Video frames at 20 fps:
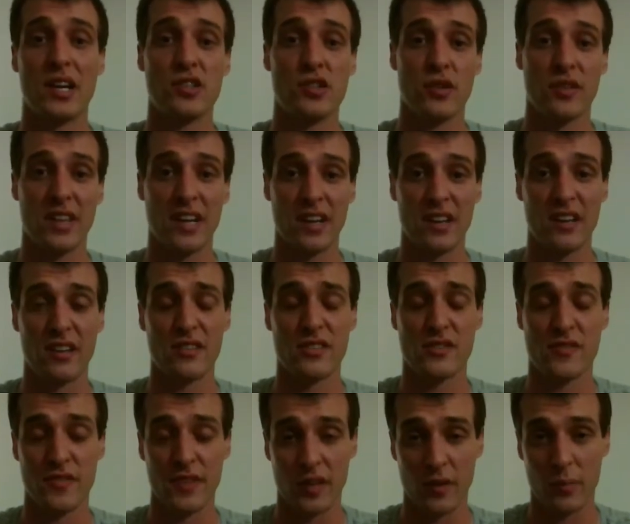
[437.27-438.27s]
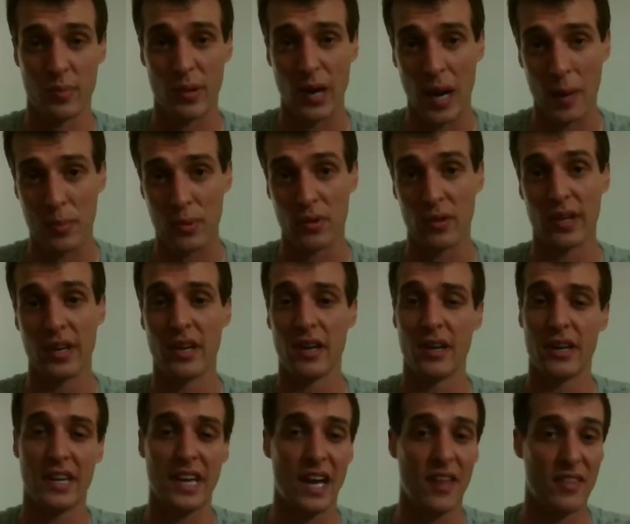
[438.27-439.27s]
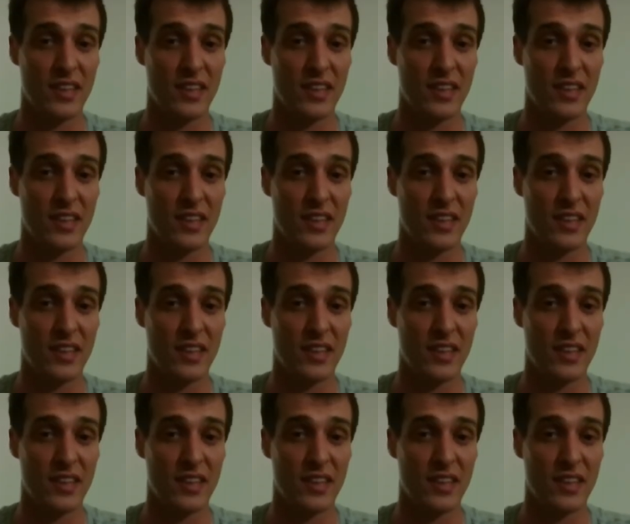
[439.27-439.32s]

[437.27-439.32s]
make sure that it is fitted properly.